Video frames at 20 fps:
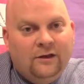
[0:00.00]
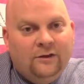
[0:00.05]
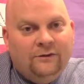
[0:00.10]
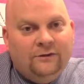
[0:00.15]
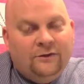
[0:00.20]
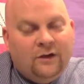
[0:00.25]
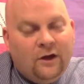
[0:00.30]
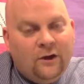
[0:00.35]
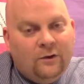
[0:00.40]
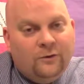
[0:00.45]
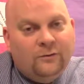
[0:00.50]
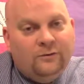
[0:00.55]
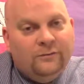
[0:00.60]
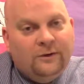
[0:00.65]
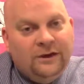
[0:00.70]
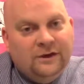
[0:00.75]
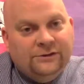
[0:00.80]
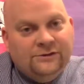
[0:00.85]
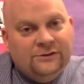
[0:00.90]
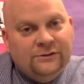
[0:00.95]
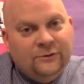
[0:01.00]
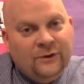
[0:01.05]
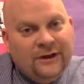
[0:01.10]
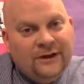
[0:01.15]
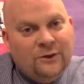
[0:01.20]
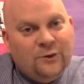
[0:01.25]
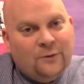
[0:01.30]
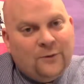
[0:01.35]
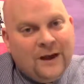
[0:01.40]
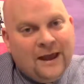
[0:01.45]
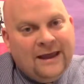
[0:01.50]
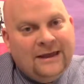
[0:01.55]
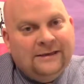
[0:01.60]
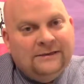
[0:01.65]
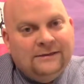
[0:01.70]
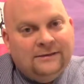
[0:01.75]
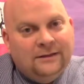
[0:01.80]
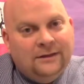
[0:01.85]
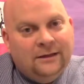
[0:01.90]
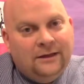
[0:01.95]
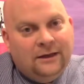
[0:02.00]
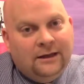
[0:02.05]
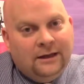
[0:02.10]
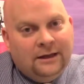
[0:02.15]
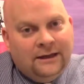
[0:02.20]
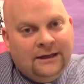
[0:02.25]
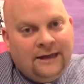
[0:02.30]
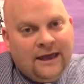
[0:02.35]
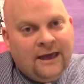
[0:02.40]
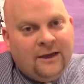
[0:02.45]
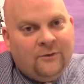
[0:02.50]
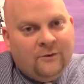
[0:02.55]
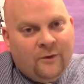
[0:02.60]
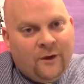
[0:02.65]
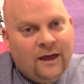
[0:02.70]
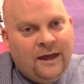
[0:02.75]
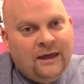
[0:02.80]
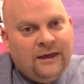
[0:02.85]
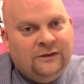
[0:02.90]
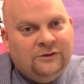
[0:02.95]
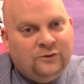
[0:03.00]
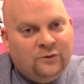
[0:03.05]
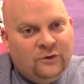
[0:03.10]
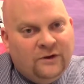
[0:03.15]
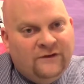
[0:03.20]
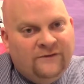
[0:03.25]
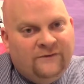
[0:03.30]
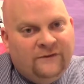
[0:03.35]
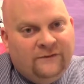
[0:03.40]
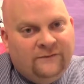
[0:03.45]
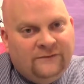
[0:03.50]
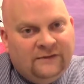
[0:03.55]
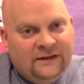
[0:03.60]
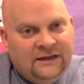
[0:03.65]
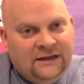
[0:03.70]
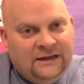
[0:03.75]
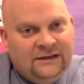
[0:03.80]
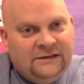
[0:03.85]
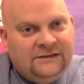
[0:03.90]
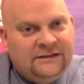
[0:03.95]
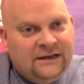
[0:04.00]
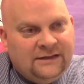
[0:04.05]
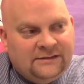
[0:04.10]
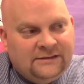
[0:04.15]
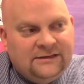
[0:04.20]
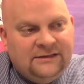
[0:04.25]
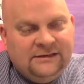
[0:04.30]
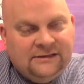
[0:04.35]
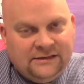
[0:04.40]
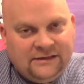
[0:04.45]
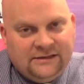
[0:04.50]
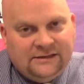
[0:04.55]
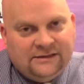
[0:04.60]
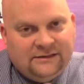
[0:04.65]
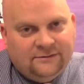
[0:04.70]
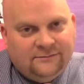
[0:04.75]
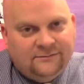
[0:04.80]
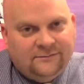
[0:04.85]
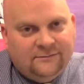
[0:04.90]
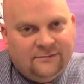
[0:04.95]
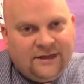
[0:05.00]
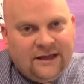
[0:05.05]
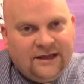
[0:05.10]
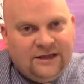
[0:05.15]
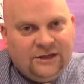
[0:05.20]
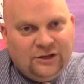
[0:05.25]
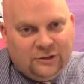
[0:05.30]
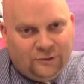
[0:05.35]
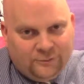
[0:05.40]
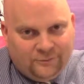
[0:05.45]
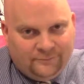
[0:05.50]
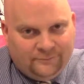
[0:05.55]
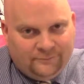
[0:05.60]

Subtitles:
So here's to a great Gateway 2015 testing season. Thank you.